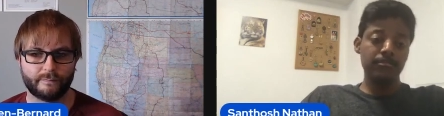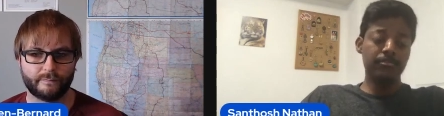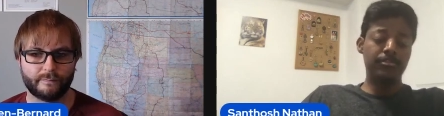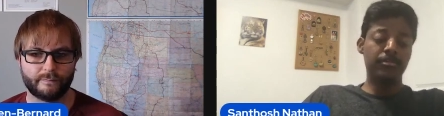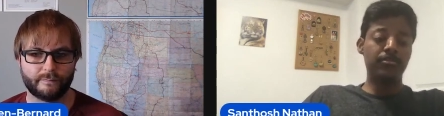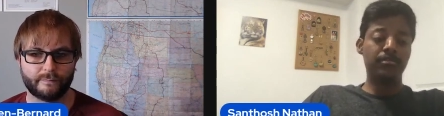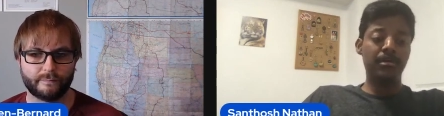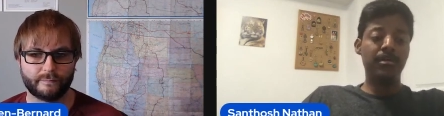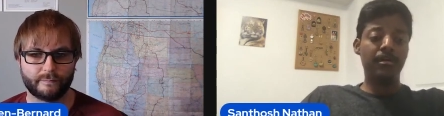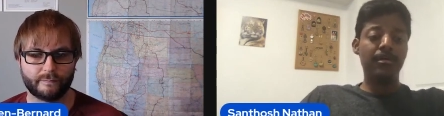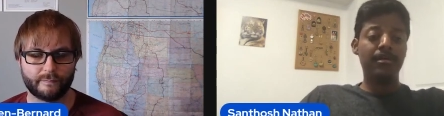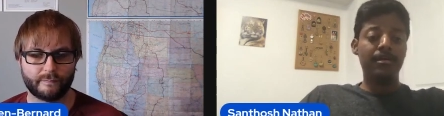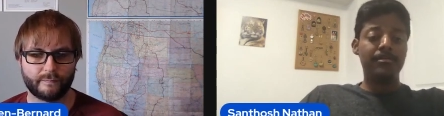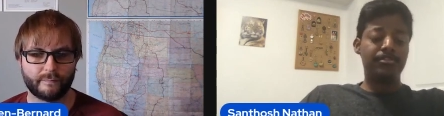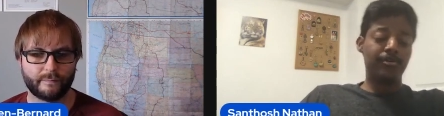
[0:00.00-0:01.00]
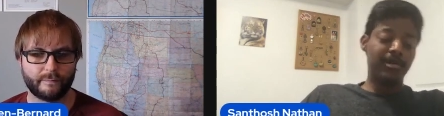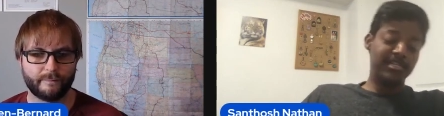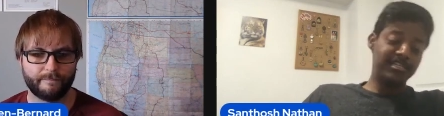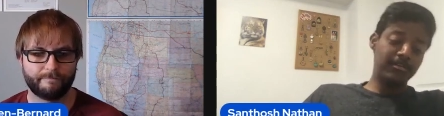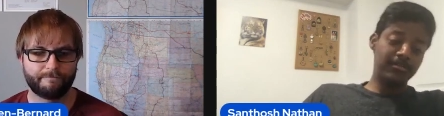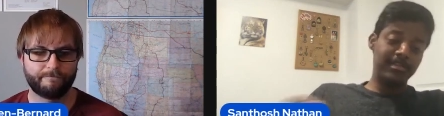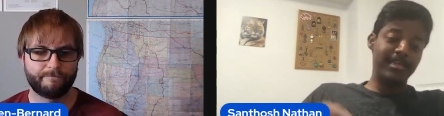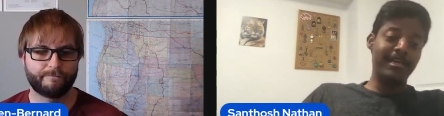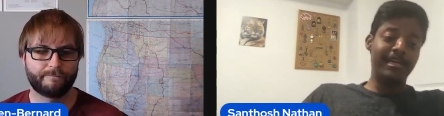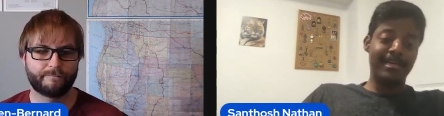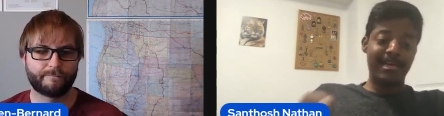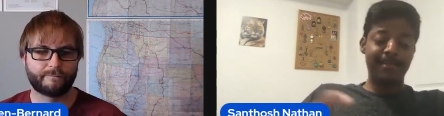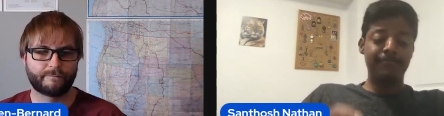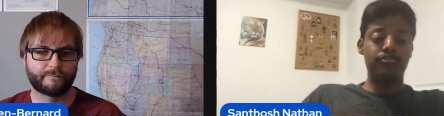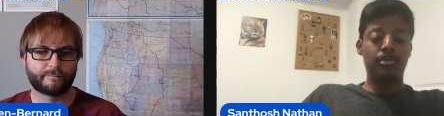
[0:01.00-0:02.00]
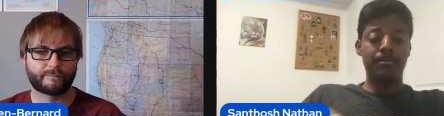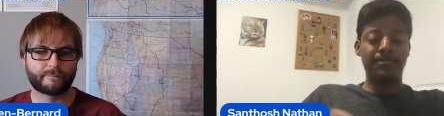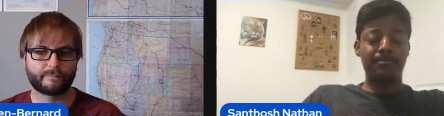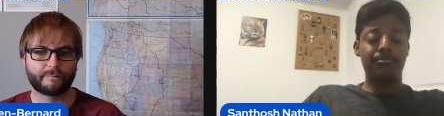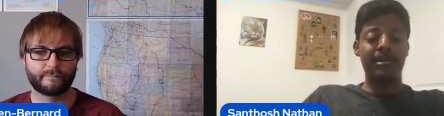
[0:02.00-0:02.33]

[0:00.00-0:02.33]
Speaker 1: so so until then, I kind of drop the